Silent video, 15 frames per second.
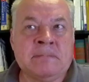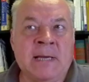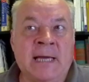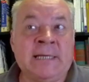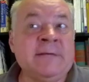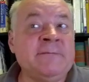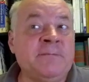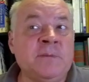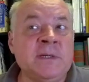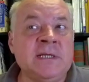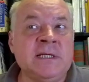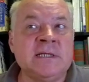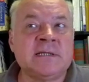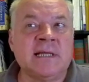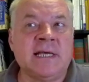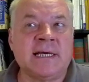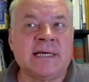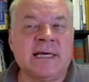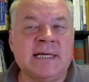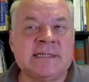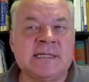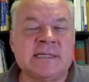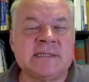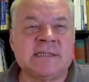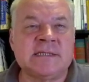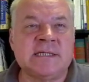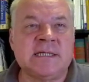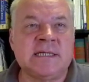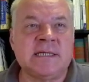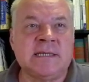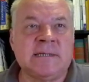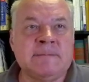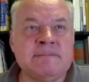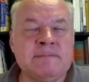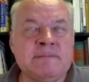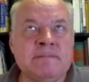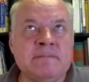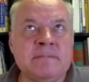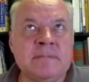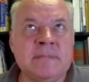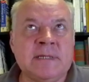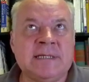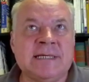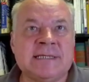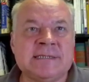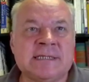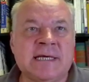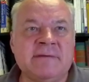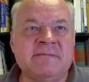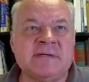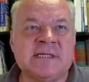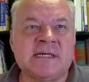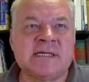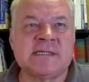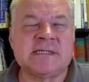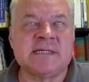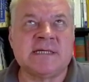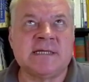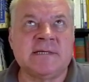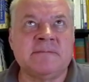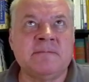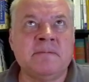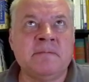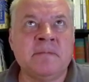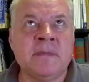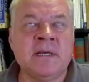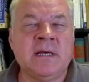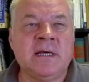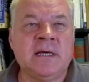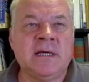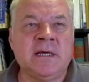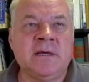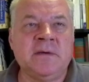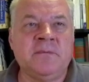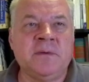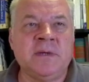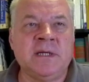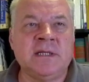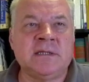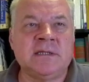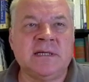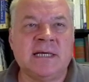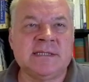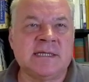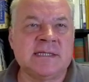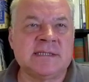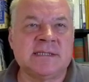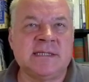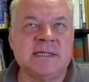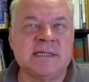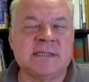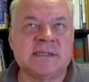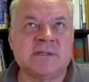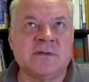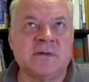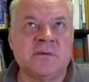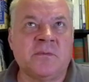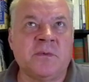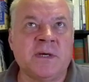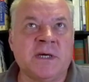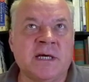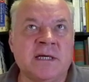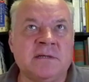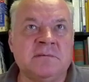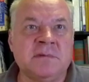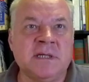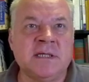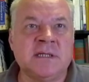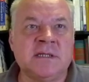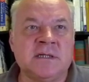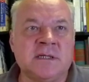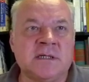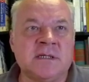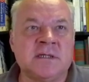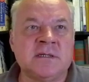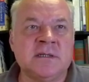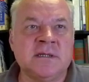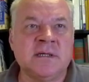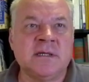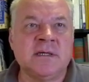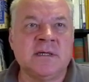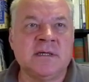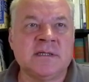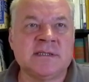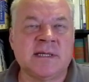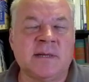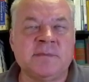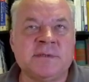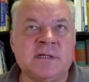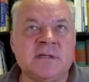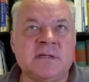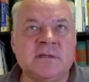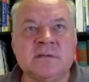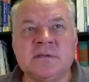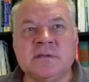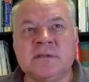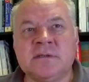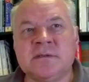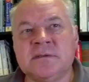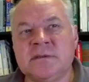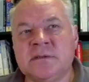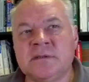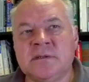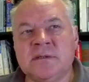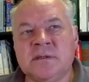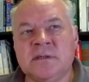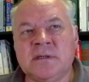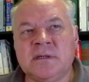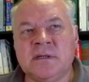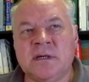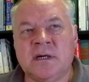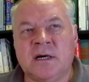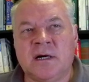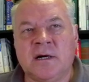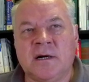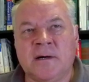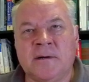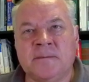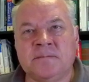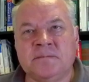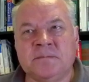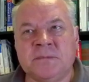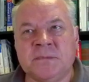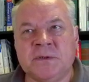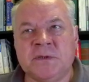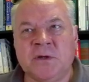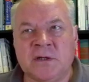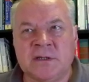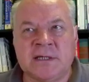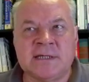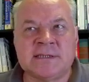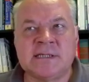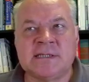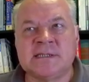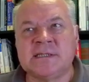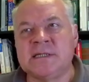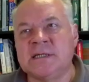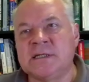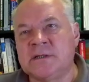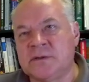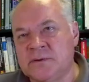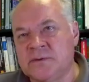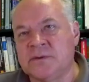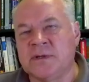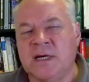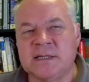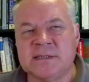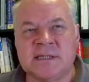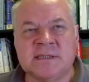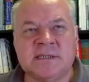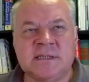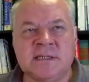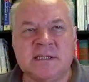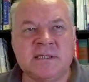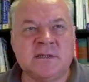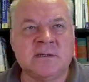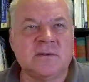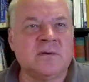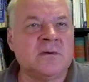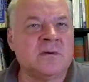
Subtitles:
if we need like SSD, it doesn't have SSD. We need SSDs so we can either substitute non-SSD to SSD